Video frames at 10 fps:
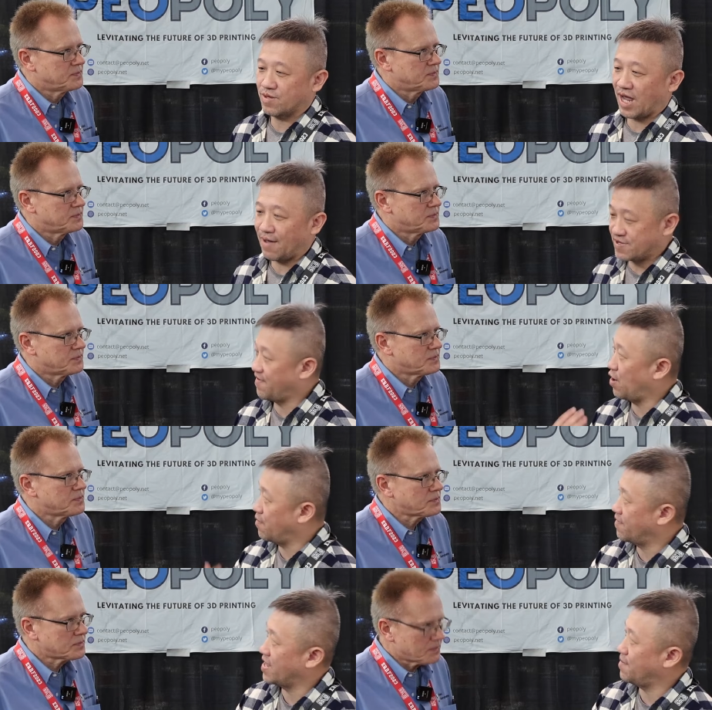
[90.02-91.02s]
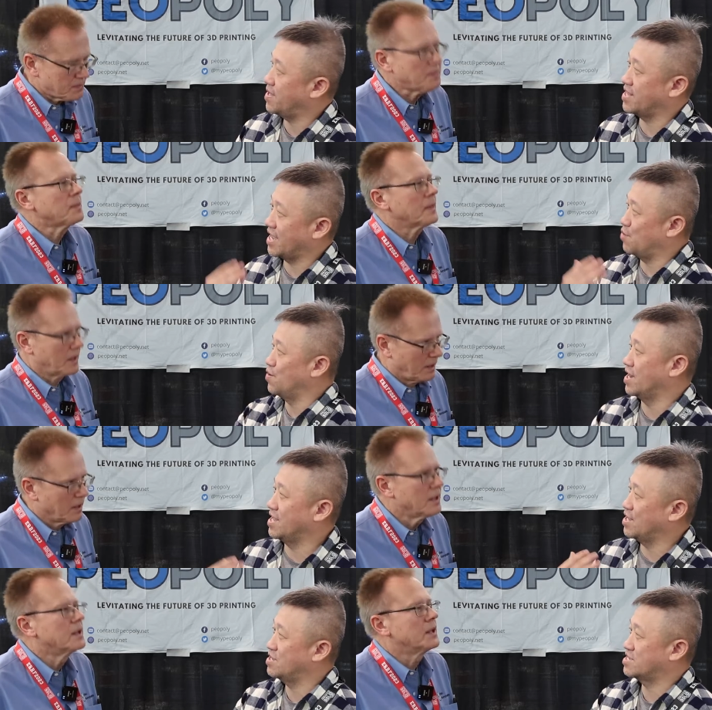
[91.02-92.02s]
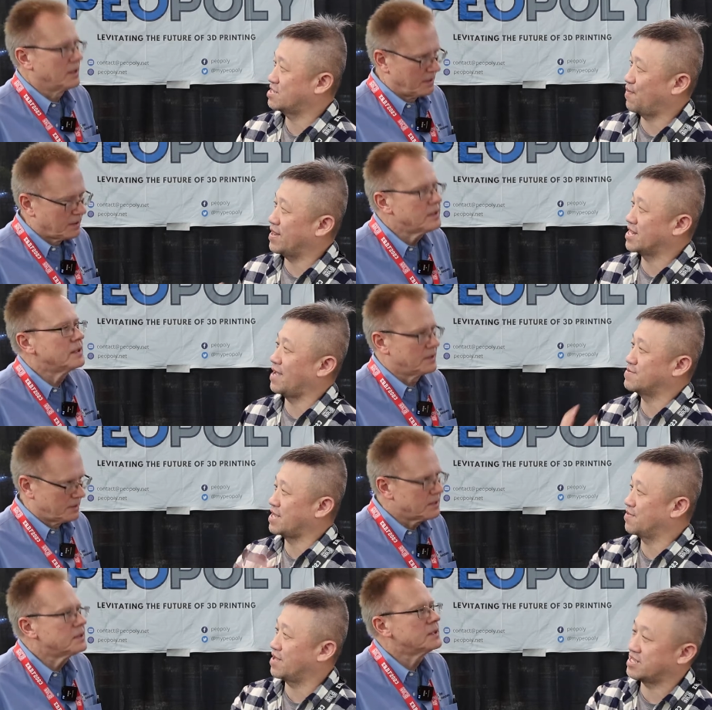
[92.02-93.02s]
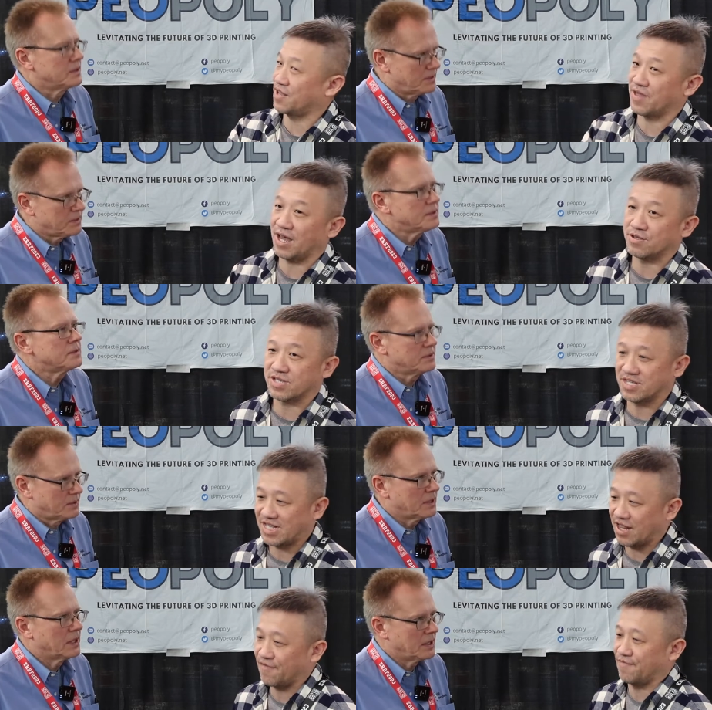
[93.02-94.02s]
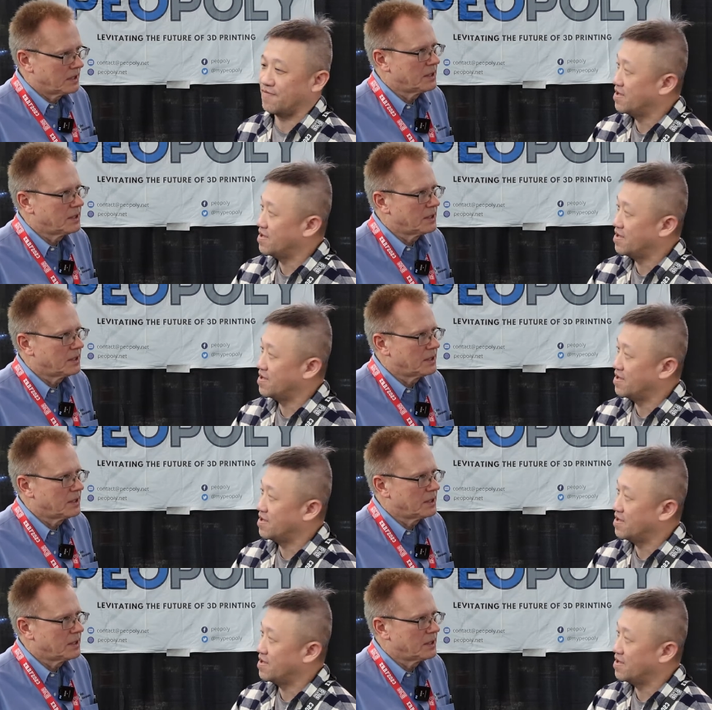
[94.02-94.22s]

Speaker 1: Time is valuable for them and they can really spend the time some something else instead of